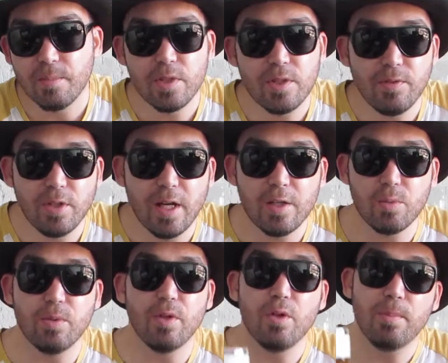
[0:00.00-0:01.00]
Most of you guys
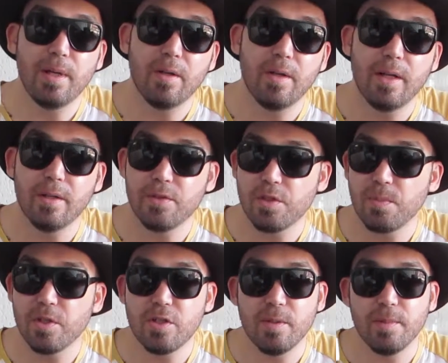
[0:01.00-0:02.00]
will know pale ales,
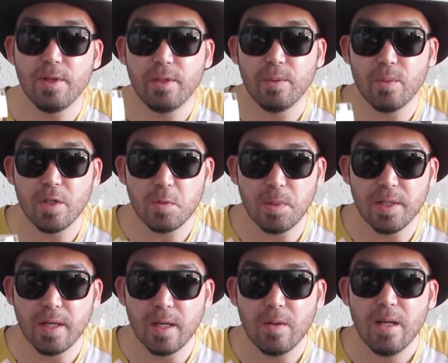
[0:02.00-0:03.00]
especially American ones by
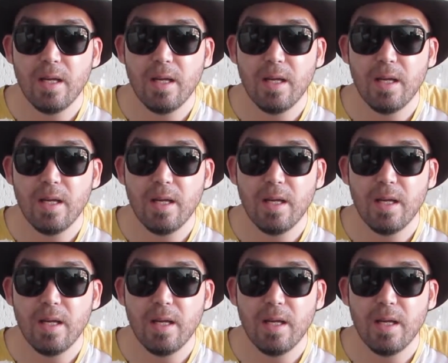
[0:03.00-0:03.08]
now.